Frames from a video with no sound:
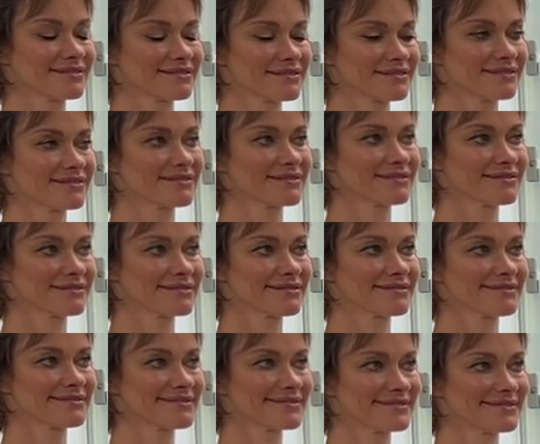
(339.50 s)

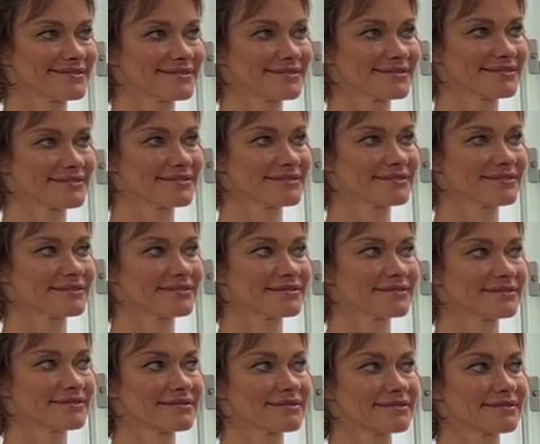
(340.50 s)

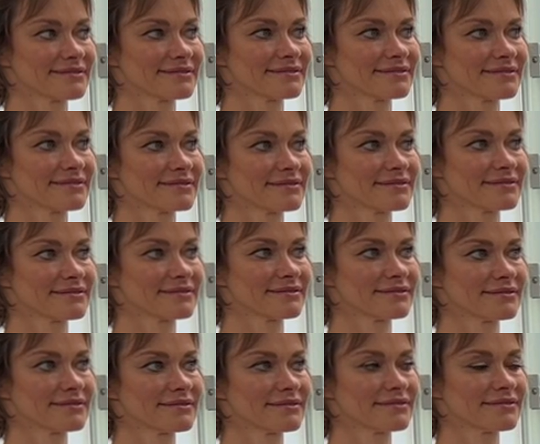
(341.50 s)

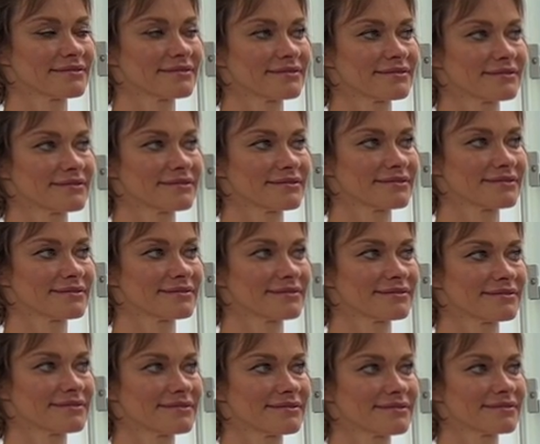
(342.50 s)

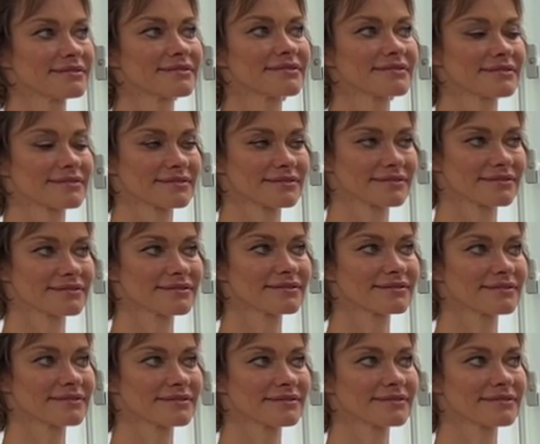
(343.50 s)

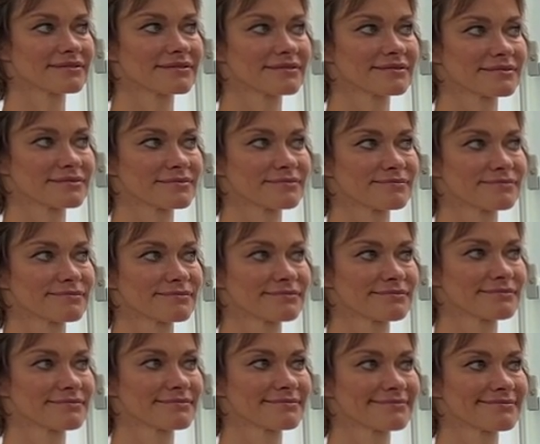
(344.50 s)
The person shown says nothing.